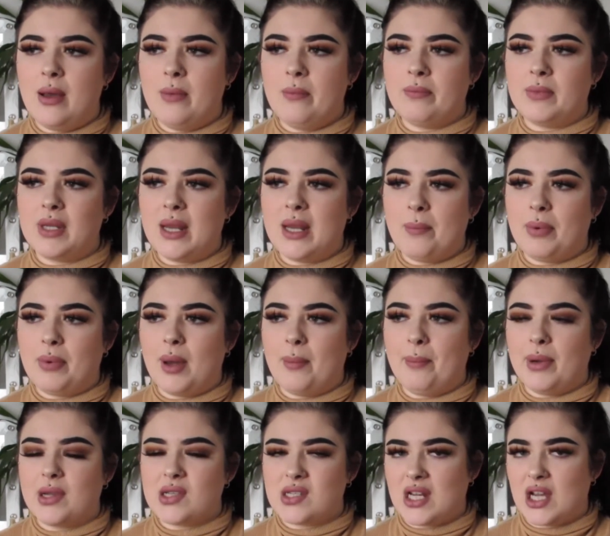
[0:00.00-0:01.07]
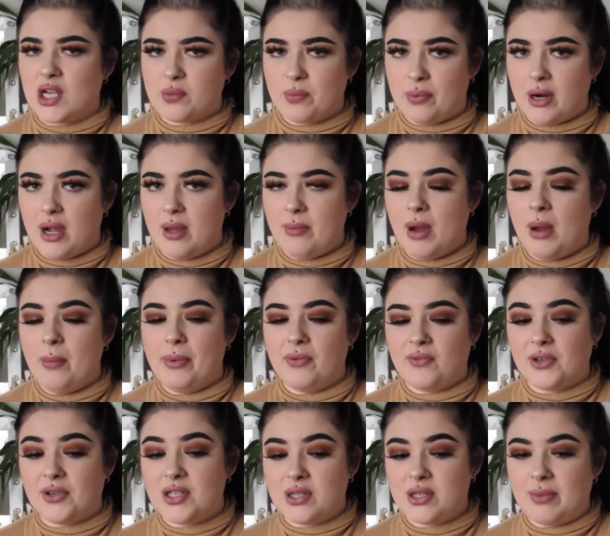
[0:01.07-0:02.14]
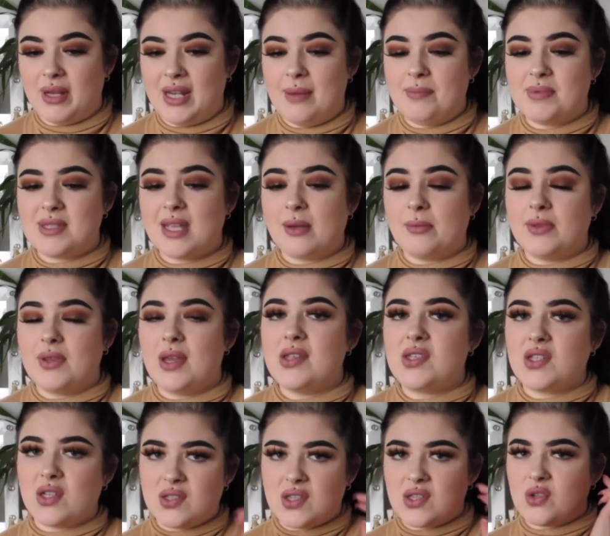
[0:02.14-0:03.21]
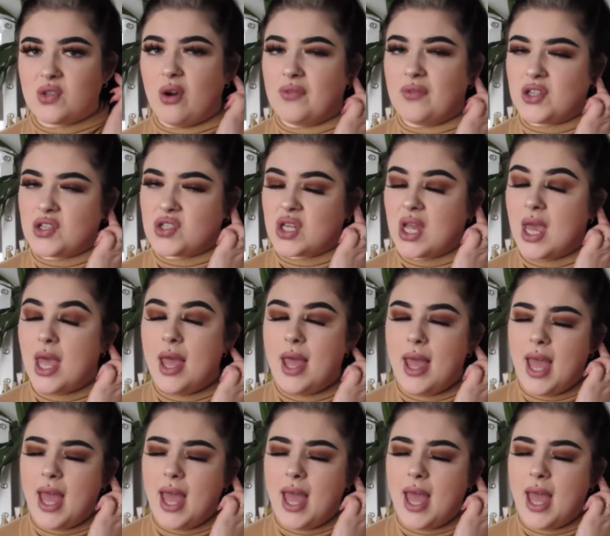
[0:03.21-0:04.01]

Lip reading: Lip Plumper / Primer before I do my lipstick with this because it sort of just